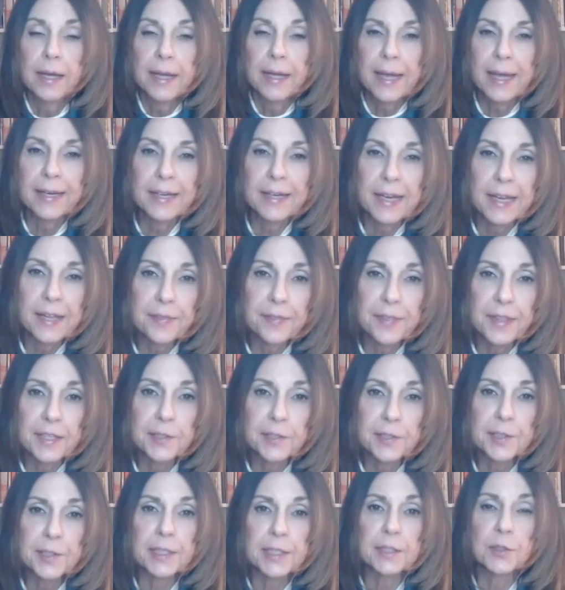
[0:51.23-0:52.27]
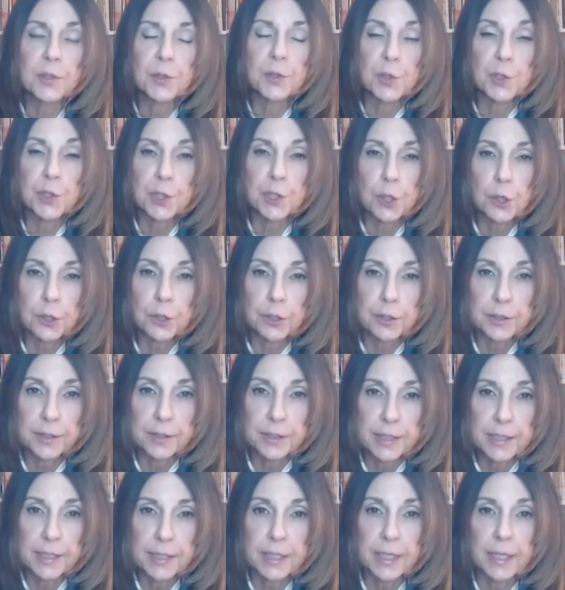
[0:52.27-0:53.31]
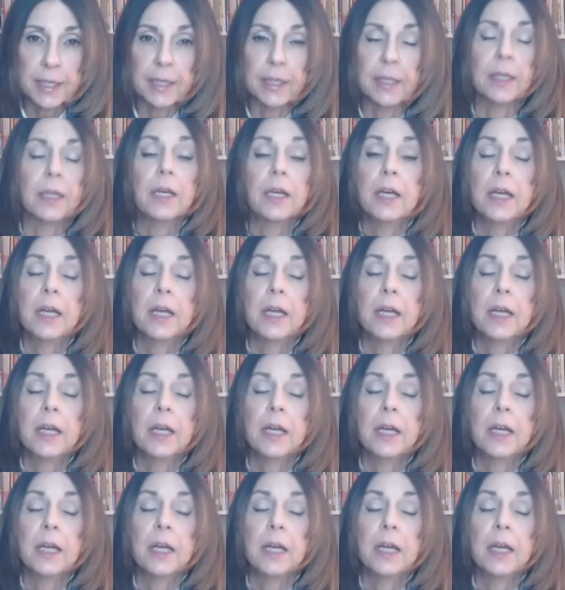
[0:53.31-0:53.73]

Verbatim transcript: And in this uncertainty